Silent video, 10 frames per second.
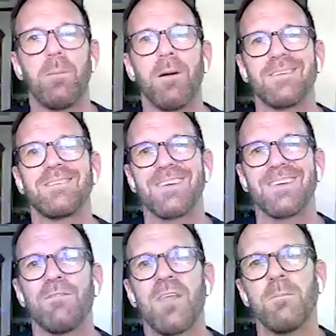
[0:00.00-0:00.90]
but is to
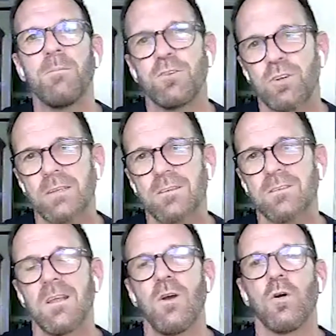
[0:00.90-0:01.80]
give them the
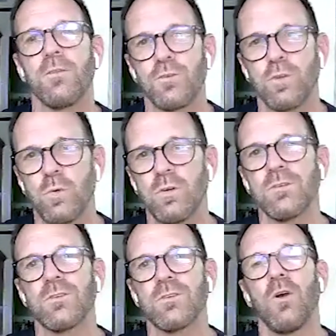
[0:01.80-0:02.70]
tricks or the
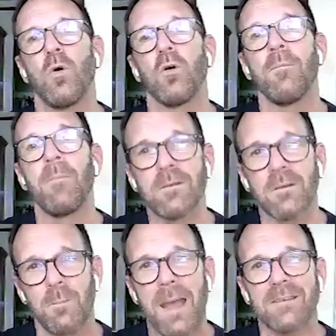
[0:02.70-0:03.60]
tools or the mental
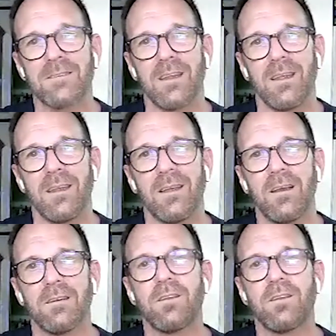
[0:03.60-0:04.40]
capacity